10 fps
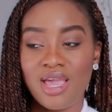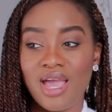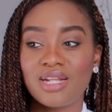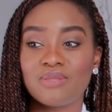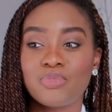
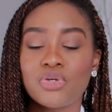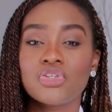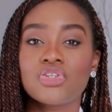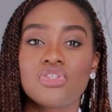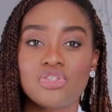and it
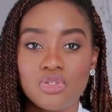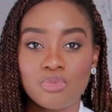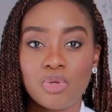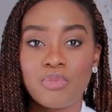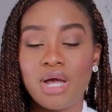pushes you,
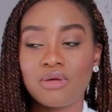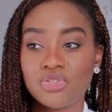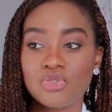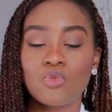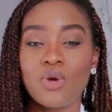
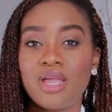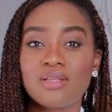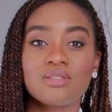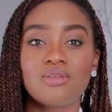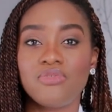propels you way
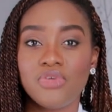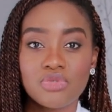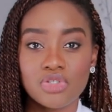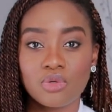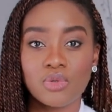into the
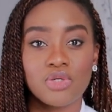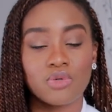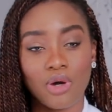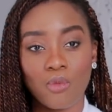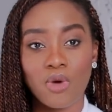future where
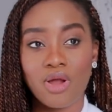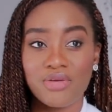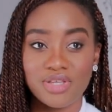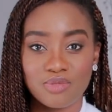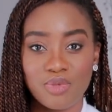you are
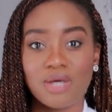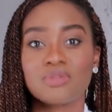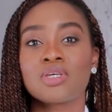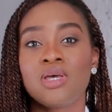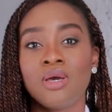worried about